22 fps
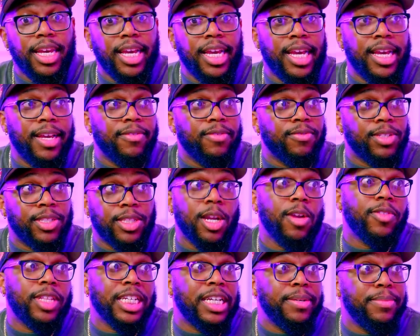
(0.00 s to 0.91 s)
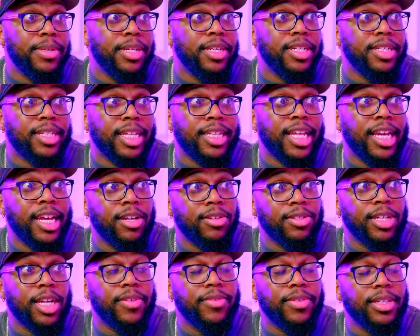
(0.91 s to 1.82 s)
and serve the communities that they
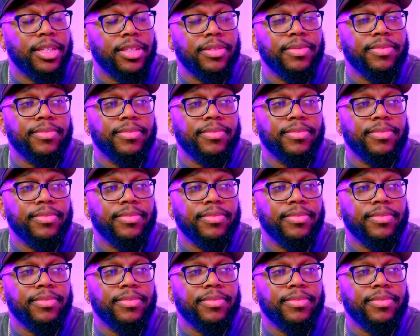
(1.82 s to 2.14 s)
are serving.